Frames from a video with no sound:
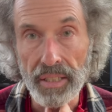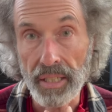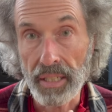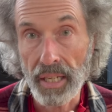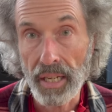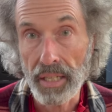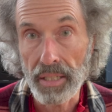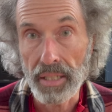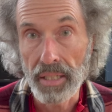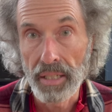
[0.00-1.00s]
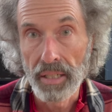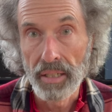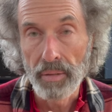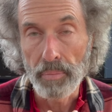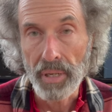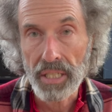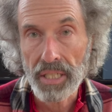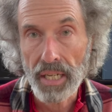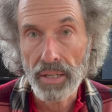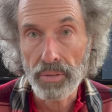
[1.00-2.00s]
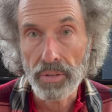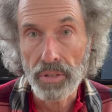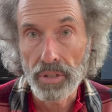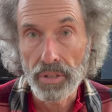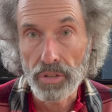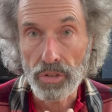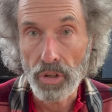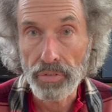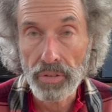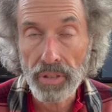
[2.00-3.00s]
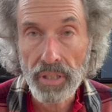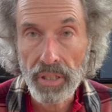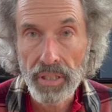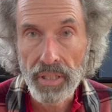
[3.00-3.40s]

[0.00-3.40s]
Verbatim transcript: They can make sound softly,